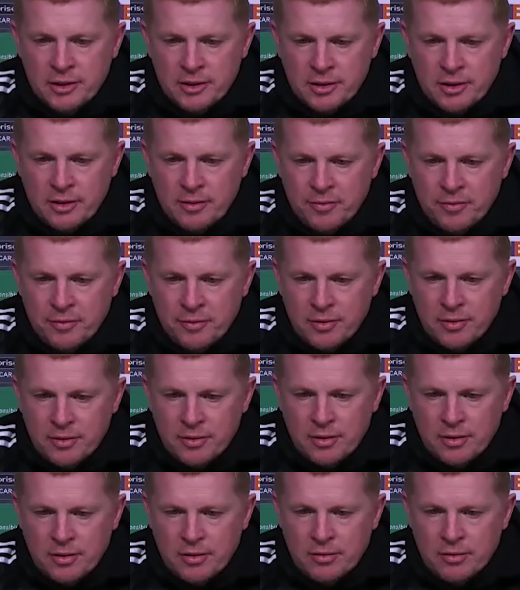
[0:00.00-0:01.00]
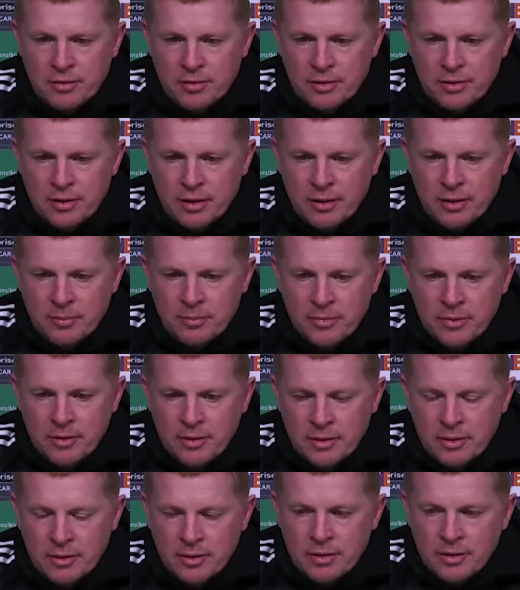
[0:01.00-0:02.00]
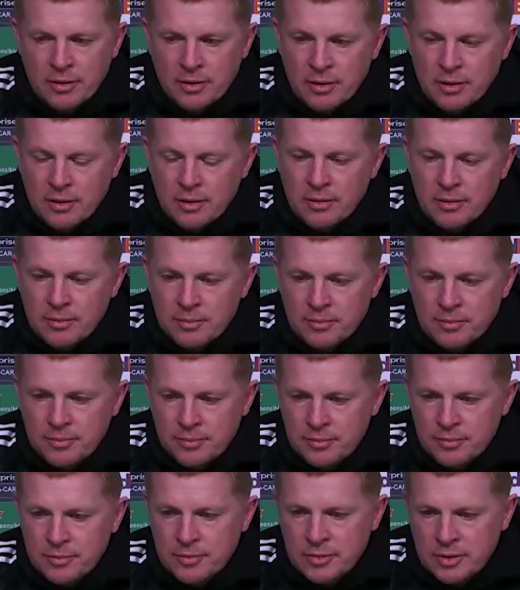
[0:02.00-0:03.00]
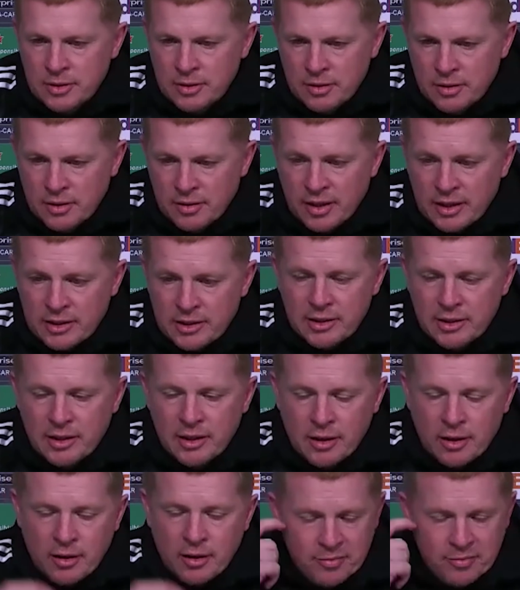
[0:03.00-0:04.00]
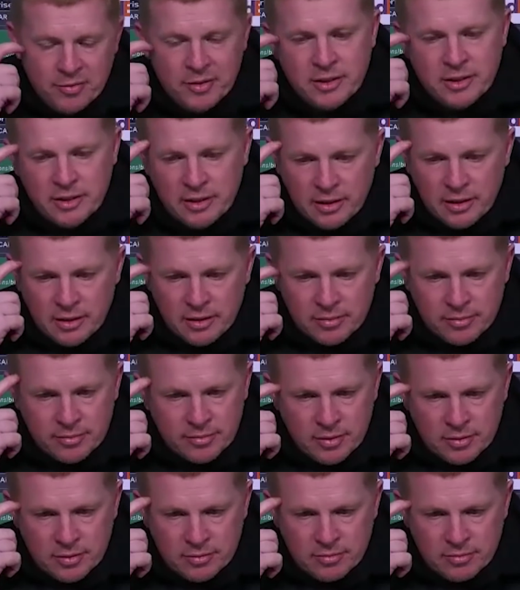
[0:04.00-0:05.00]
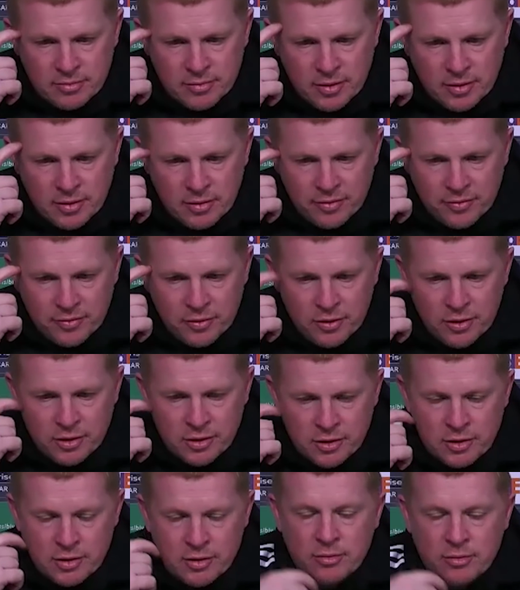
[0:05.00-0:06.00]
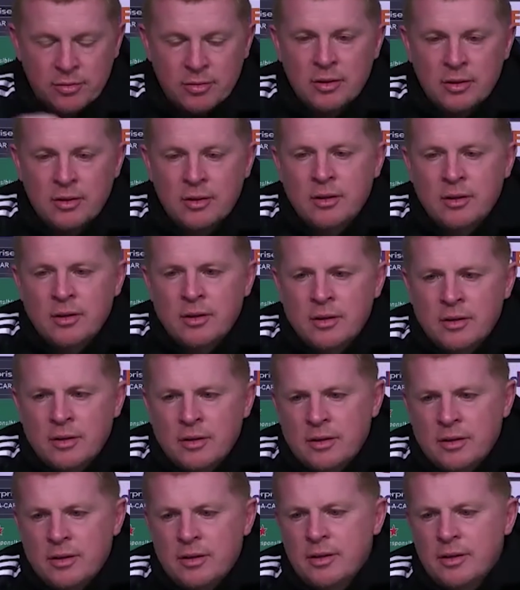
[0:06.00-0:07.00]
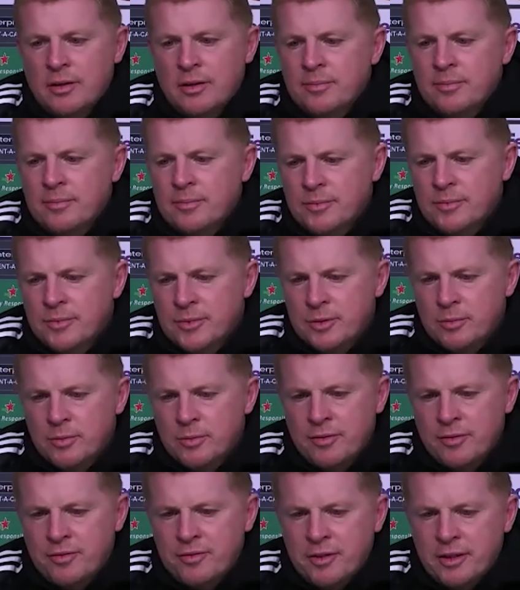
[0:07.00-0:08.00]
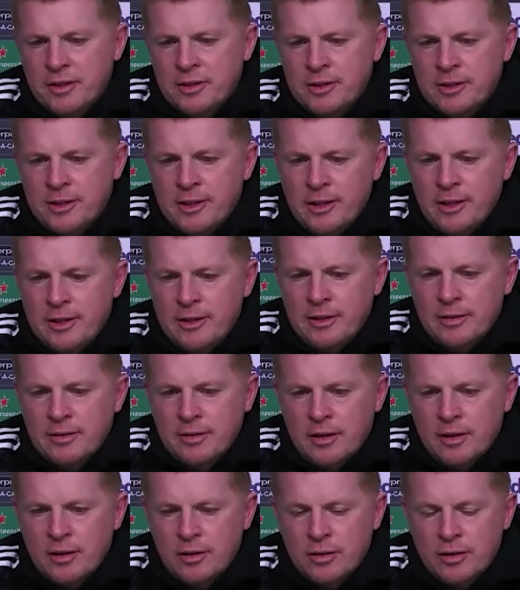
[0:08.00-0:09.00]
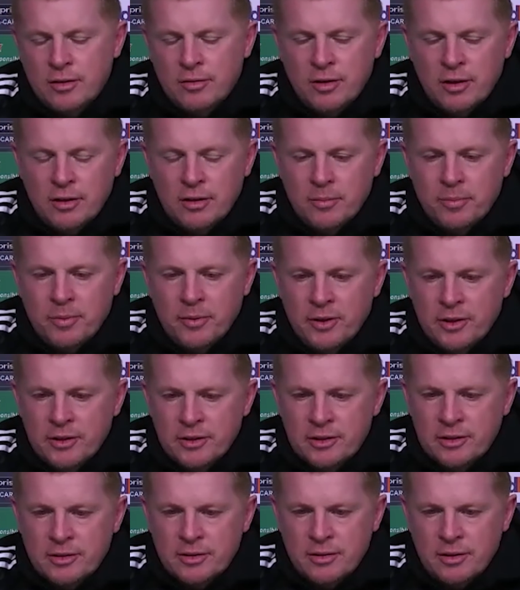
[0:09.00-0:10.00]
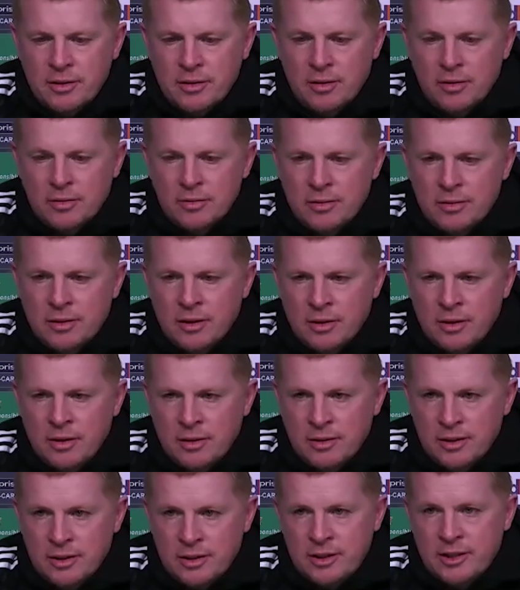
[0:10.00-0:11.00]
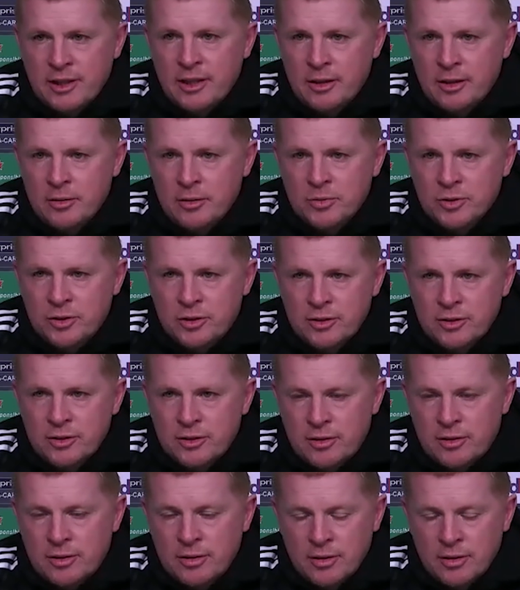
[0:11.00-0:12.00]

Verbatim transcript: team for a long, long time. Um, I actually did a club visit here, you know, a few years ago, um, when they won the French League. I had a look around the place, you know, and the stadium was just